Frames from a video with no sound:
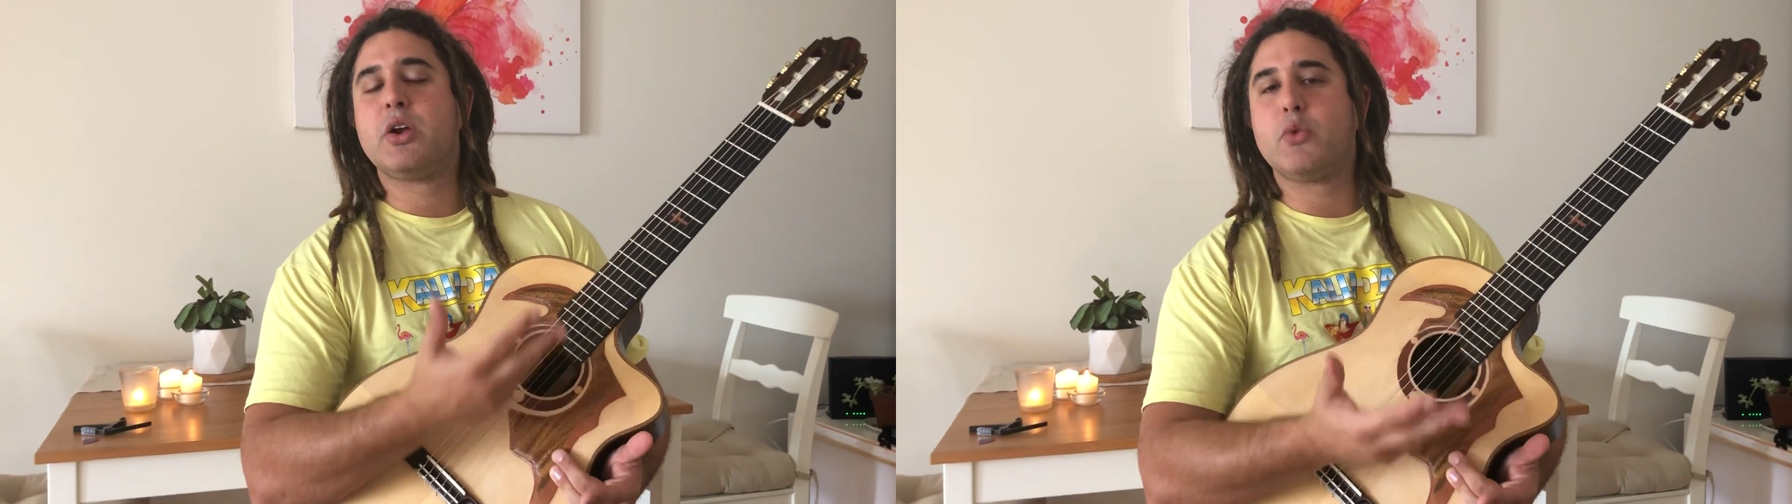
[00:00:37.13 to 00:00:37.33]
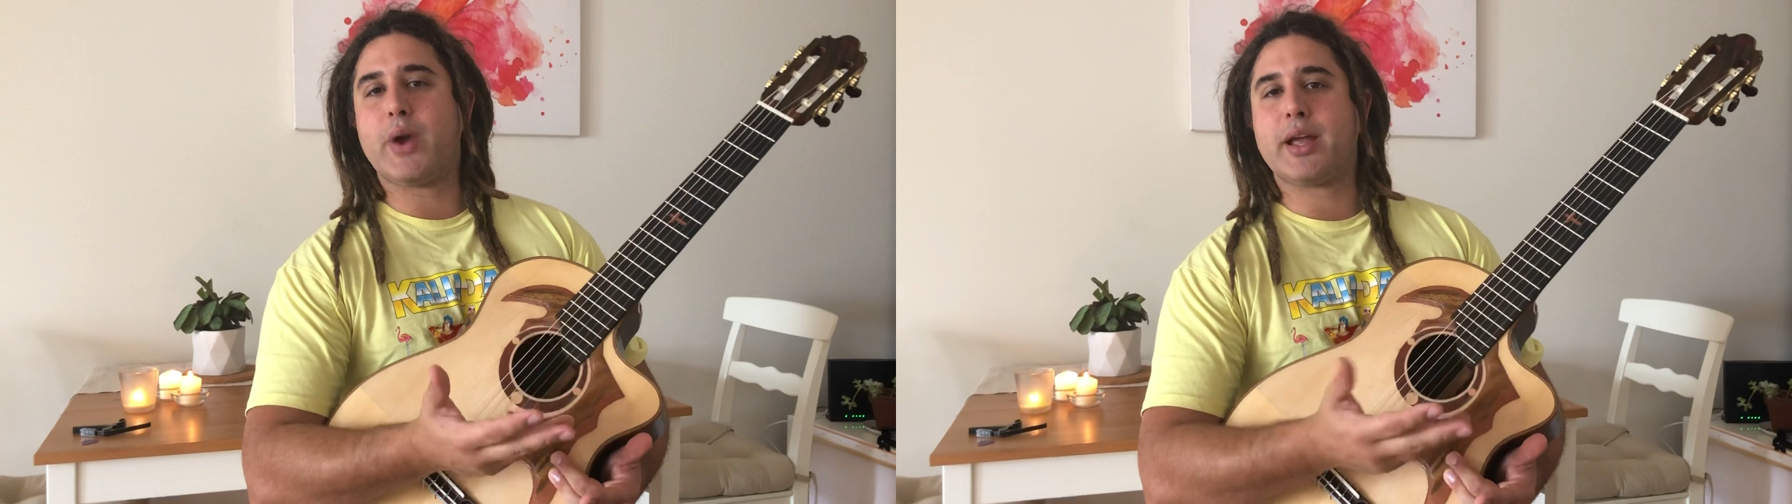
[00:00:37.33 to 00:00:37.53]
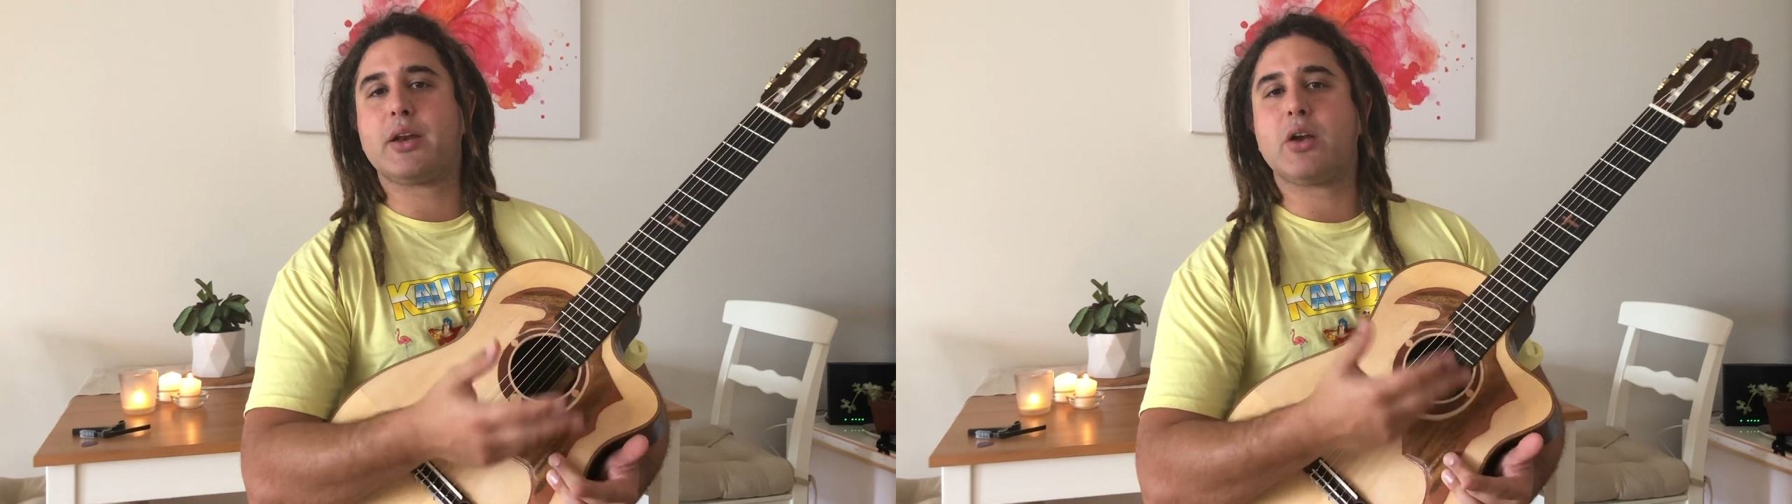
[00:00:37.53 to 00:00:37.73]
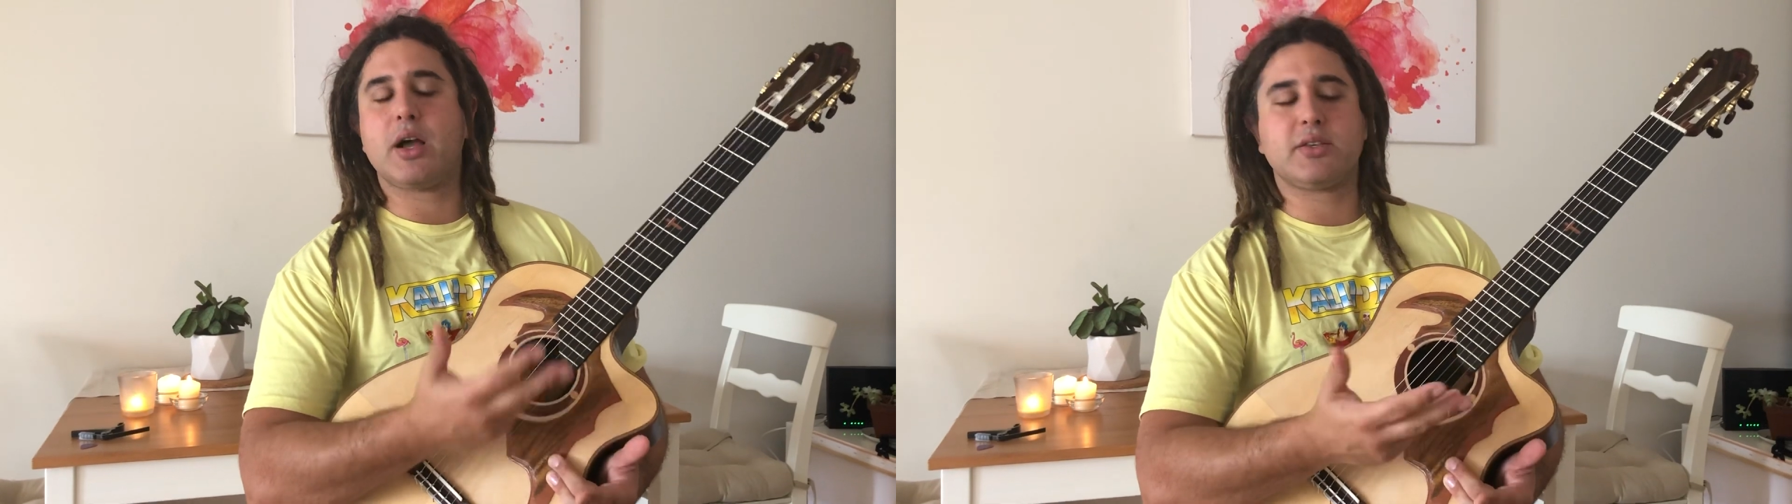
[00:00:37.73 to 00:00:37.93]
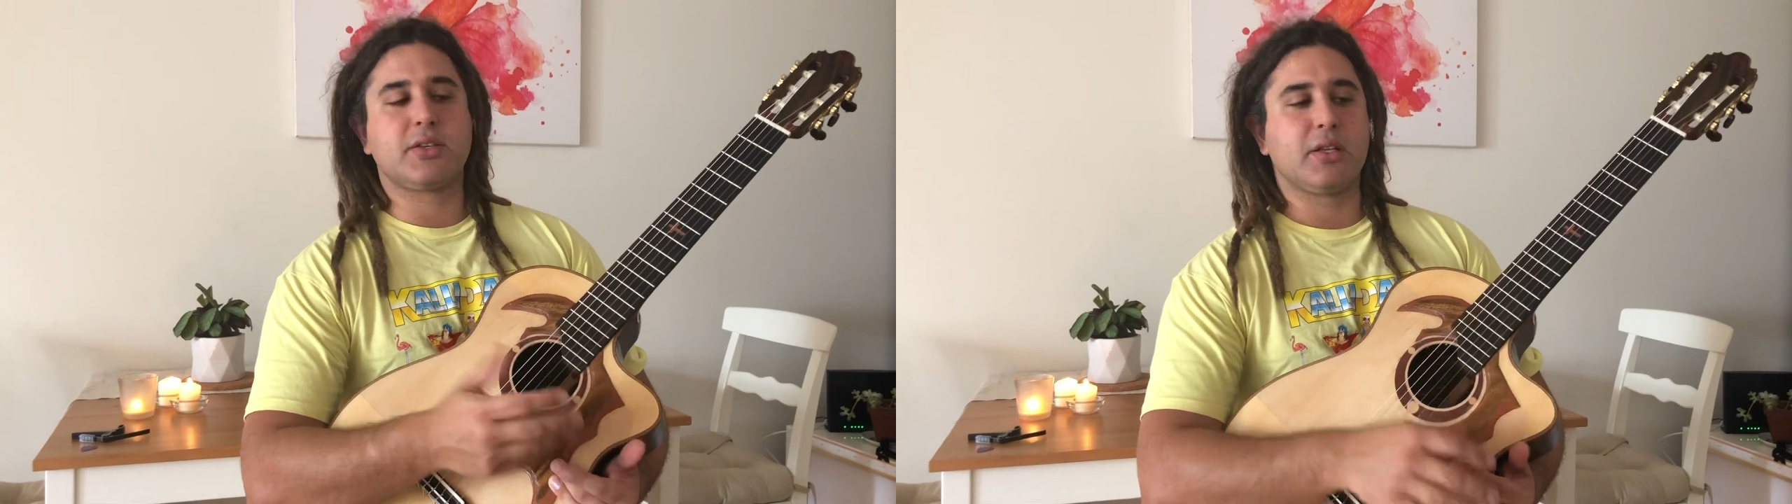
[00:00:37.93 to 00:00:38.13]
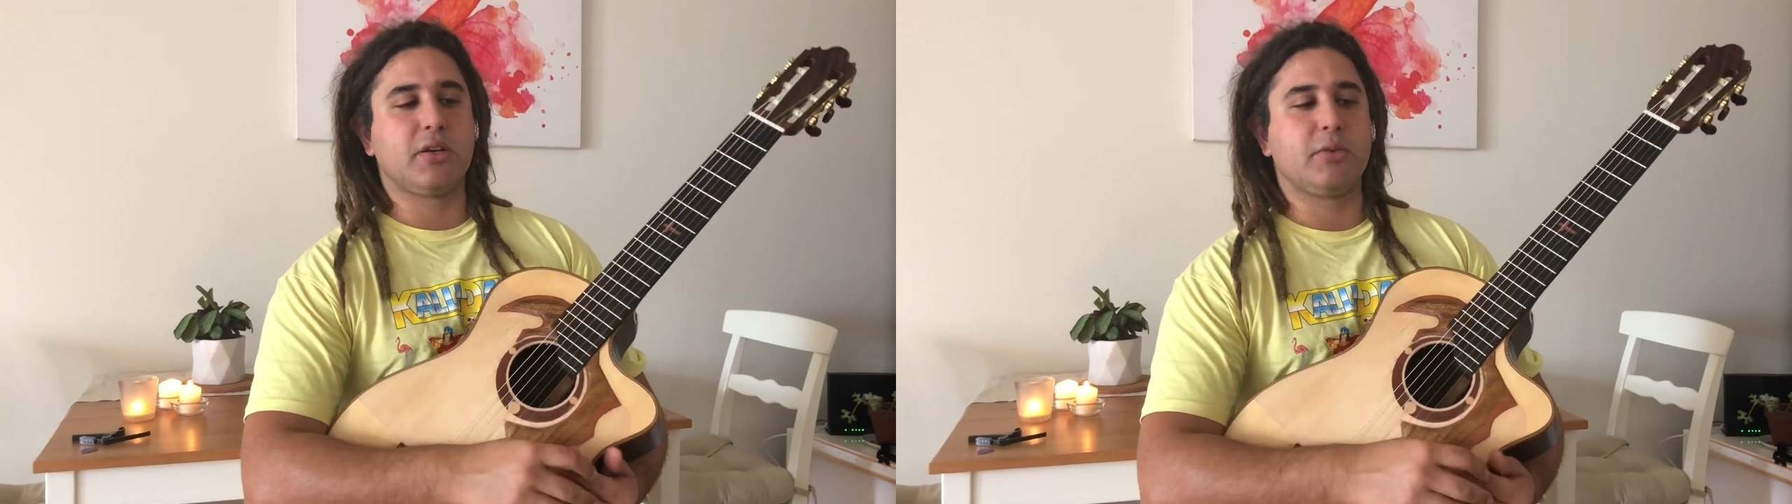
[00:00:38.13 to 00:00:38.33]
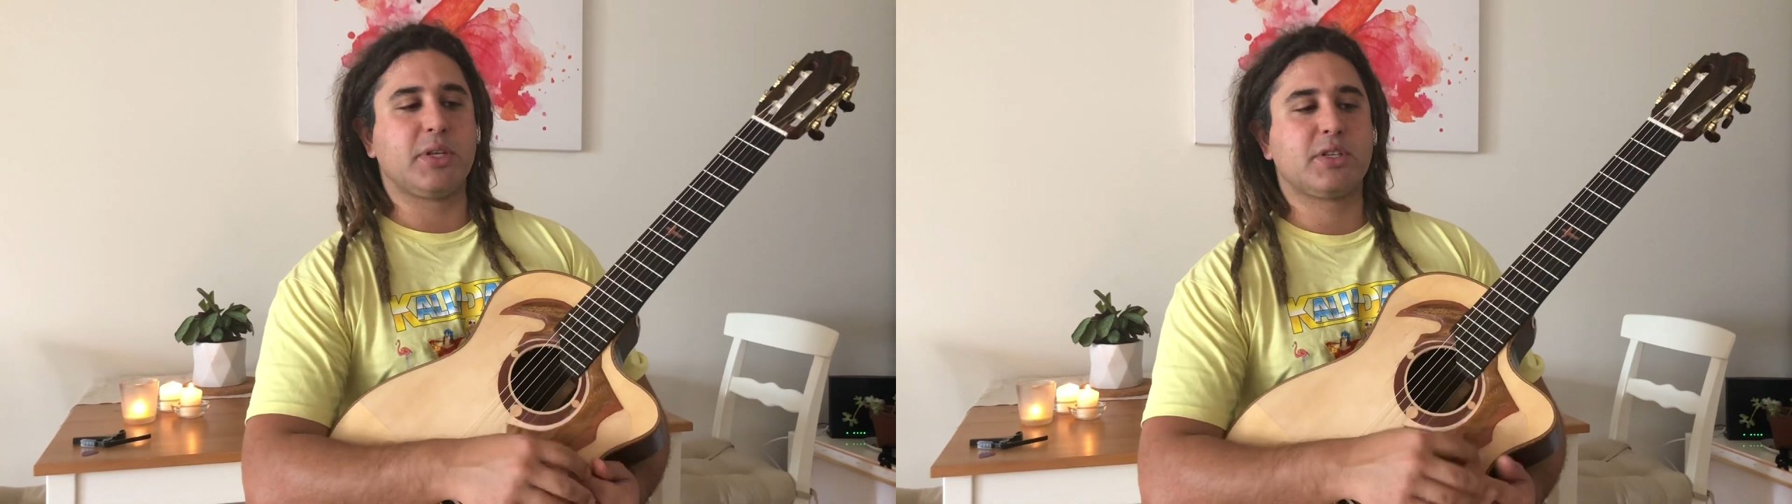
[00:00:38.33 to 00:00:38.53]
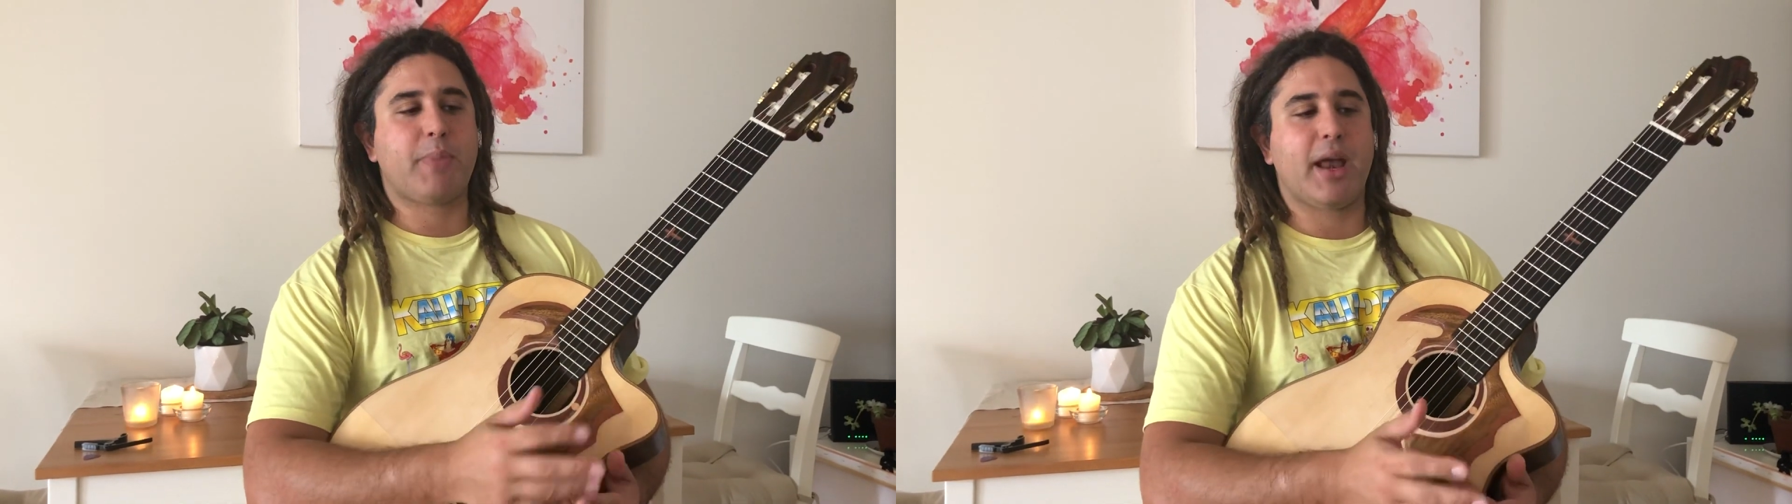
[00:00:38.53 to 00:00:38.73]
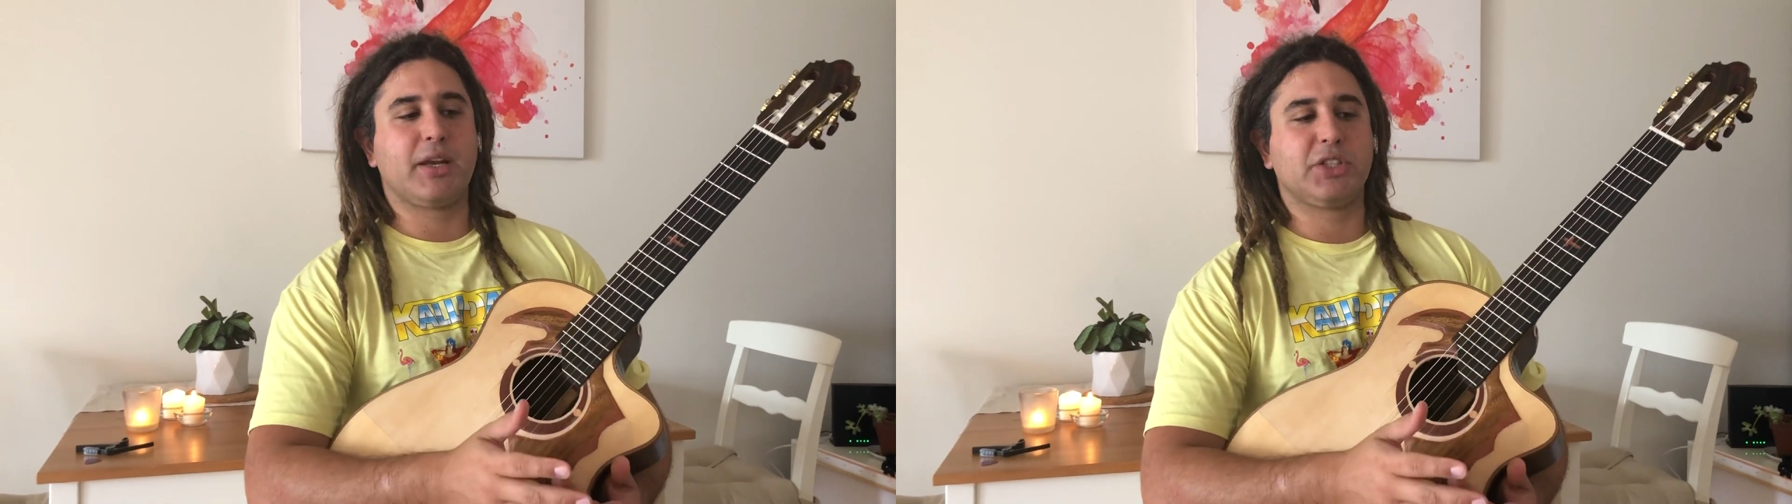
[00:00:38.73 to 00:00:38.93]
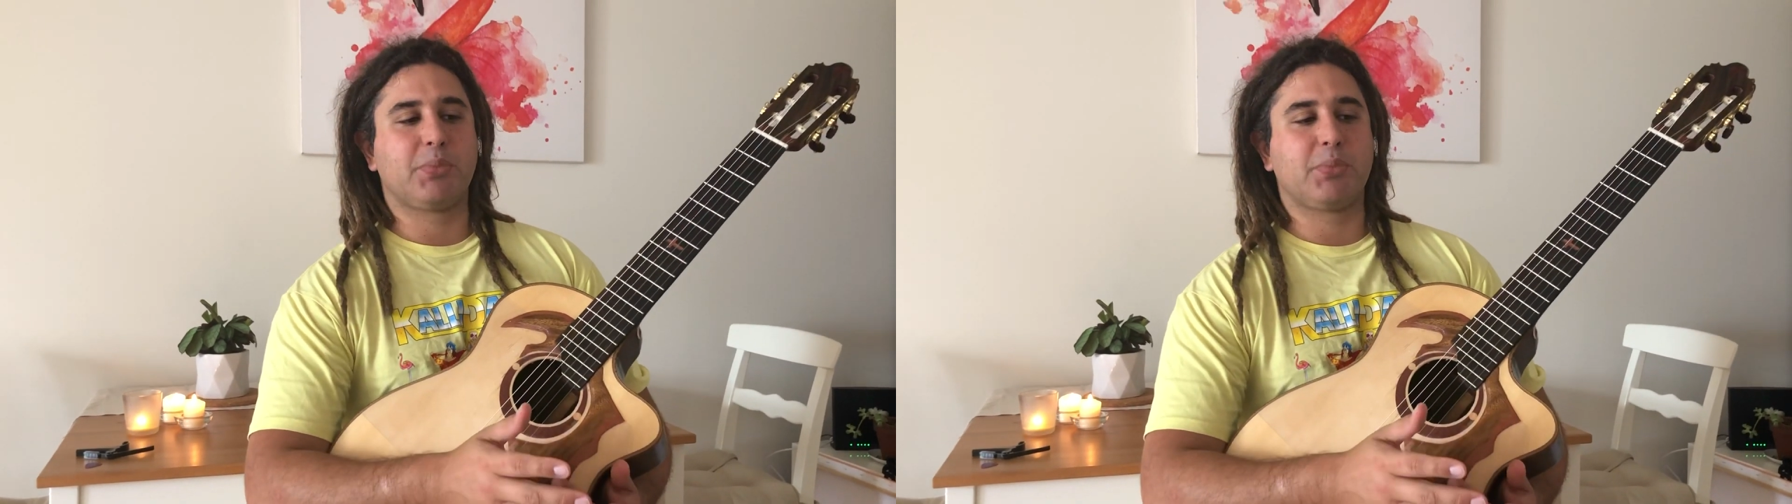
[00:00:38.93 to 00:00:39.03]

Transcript: recognize as a little bit Spanish,